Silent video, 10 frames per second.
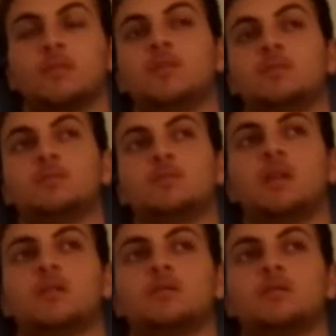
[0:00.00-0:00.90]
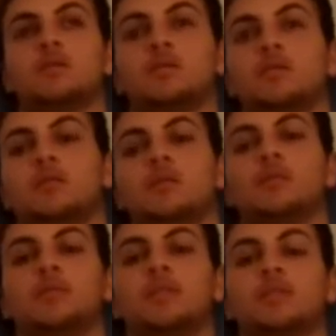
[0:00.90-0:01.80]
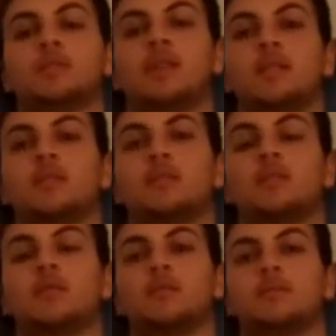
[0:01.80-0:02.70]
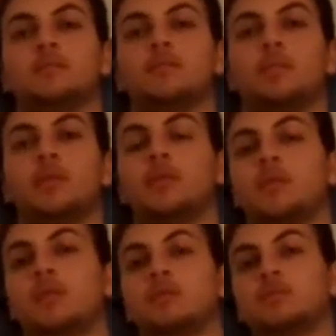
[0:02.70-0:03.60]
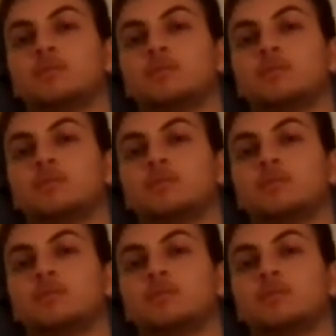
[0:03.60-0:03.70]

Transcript: No, I was pretty standard birth.